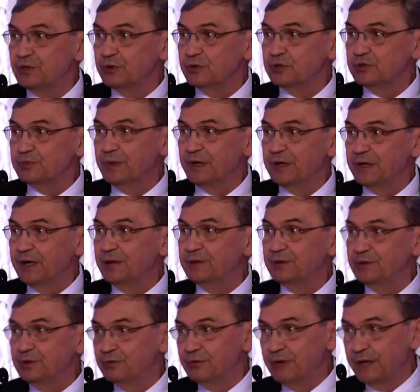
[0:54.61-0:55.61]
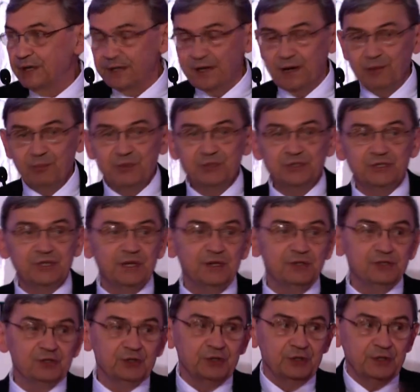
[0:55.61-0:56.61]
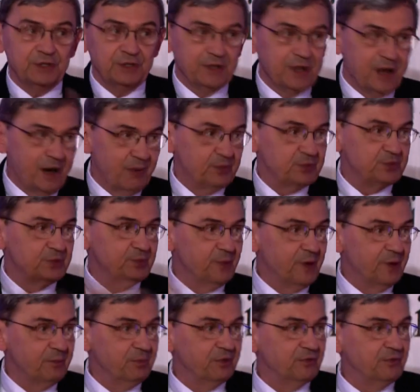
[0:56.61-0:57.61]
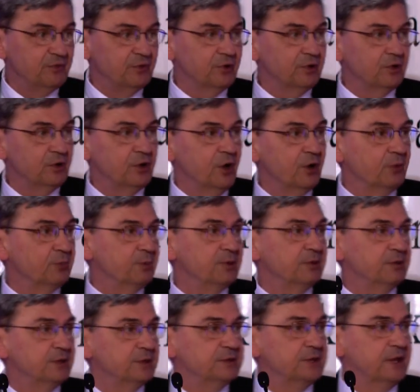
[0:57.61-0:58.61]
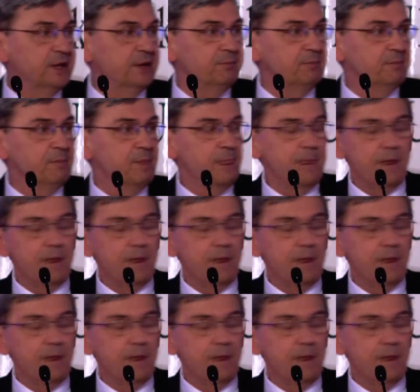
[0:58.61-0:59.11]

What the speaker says: so to speak, at the Ukrainian embassy and certainly in the Commerce Department for a long period of time,